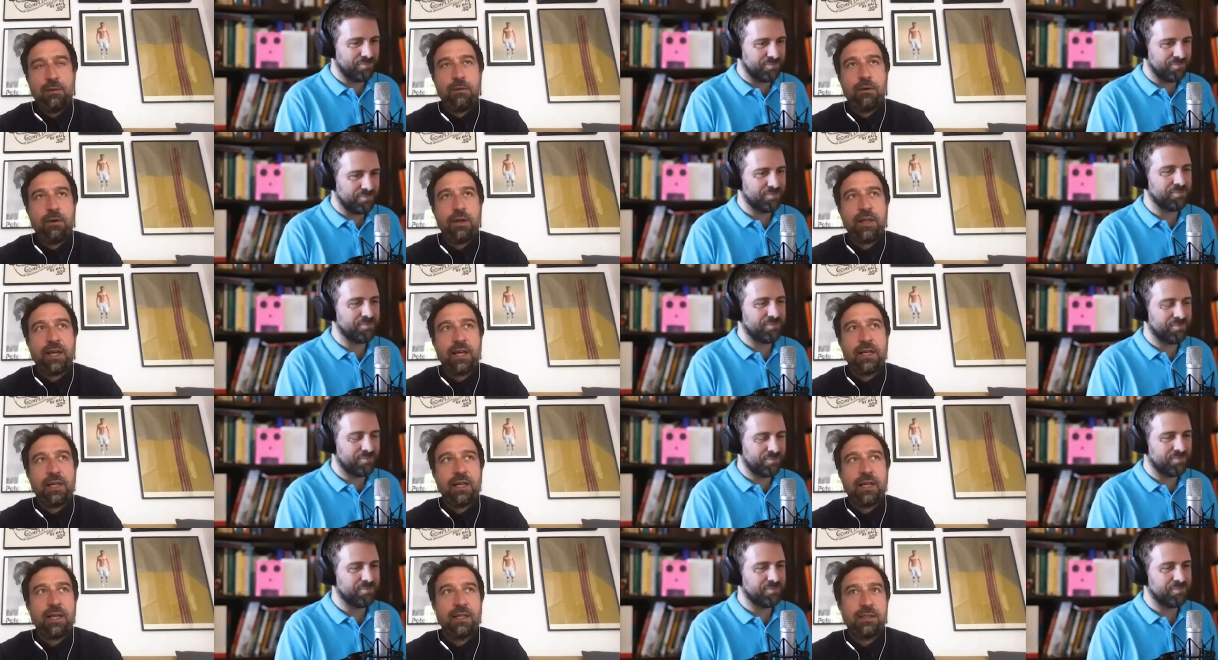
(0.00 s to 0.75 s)
Speaker 1: where they
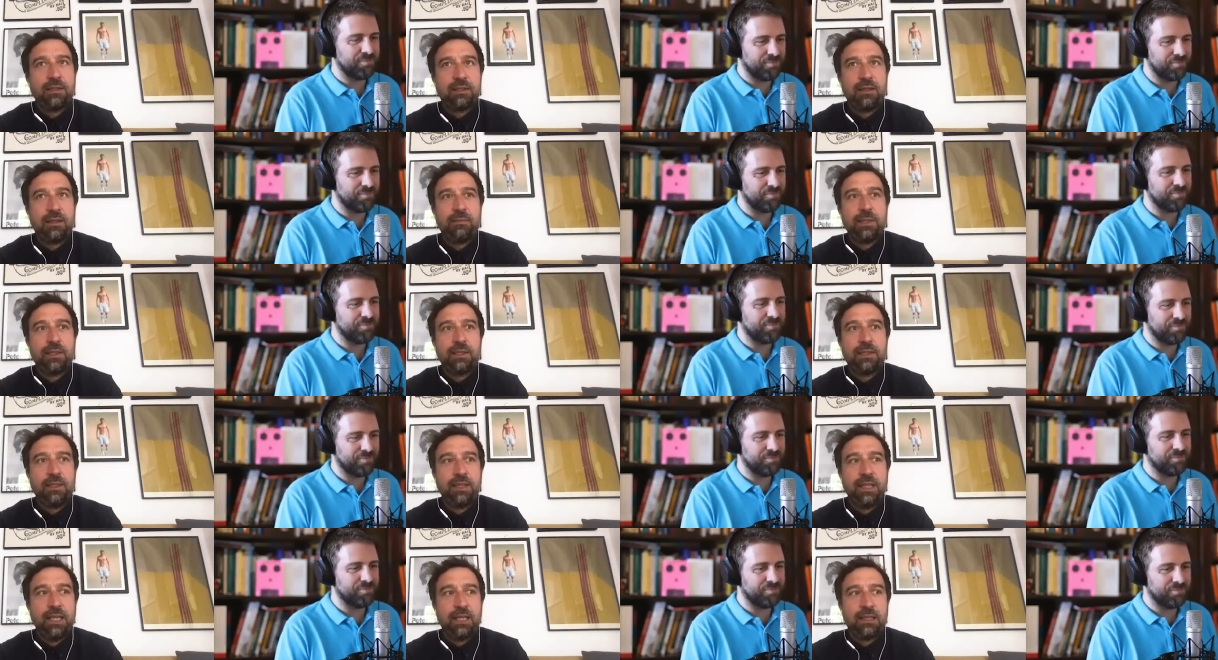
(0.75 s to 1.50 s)
mm-hmm. can get some
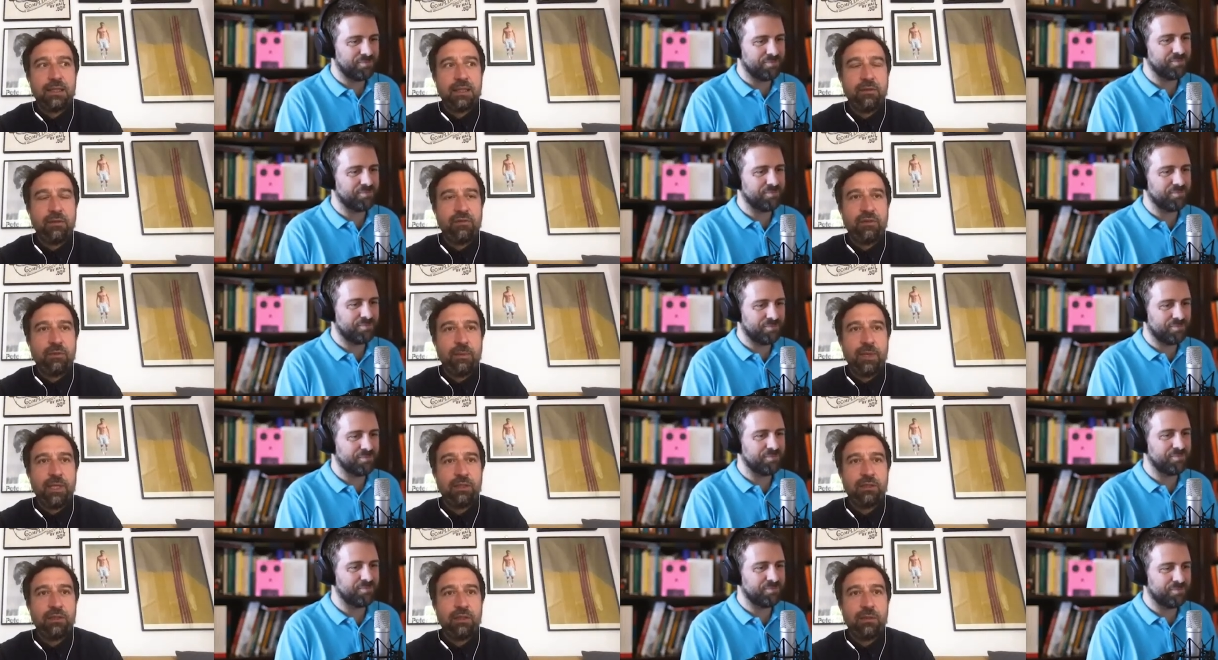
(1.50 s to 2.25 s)
materials and
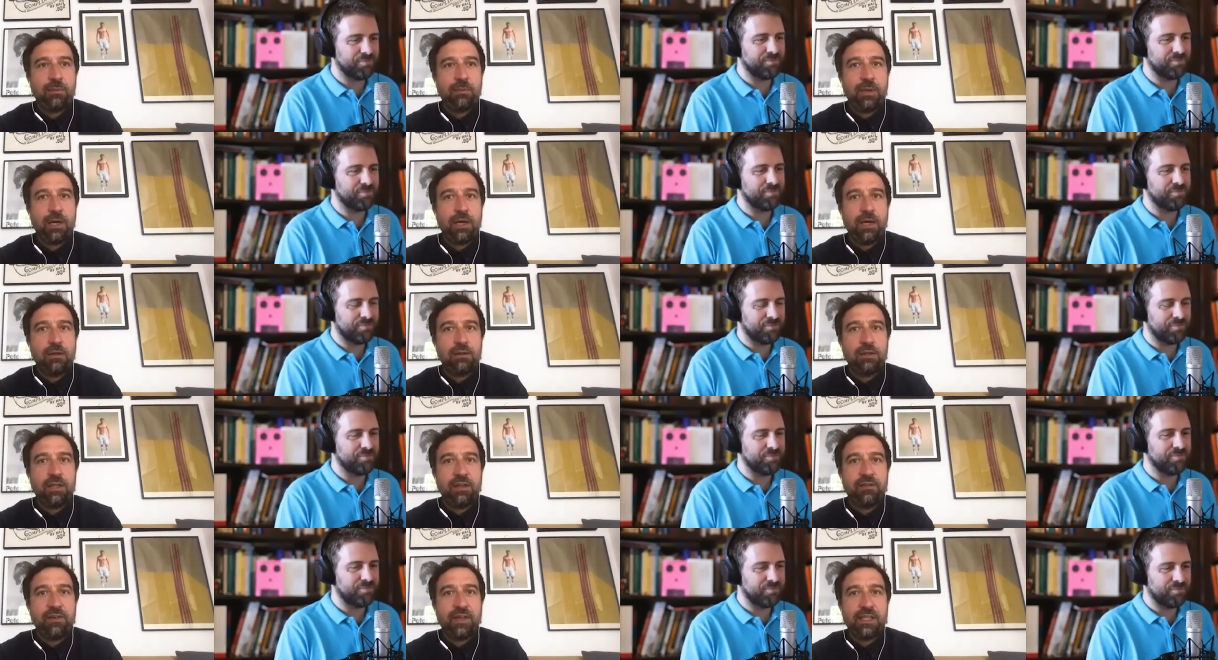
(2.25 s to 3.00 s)
information
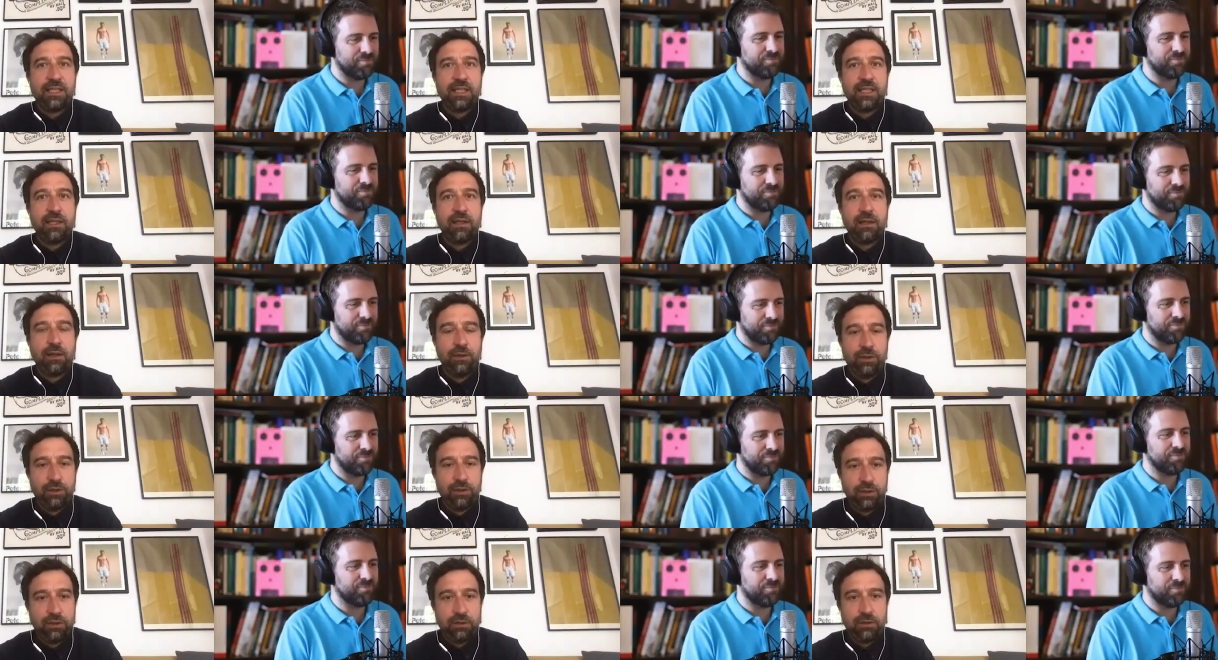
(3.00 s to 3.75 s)
about diversity and
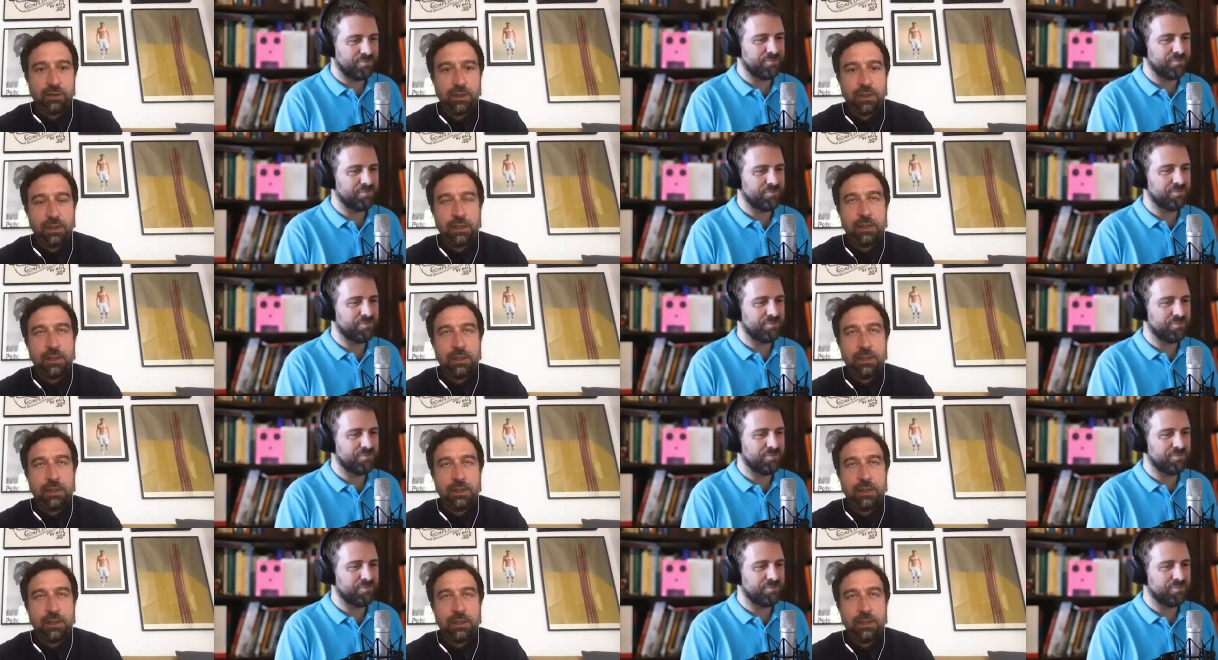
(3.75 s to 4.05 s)
inclusion.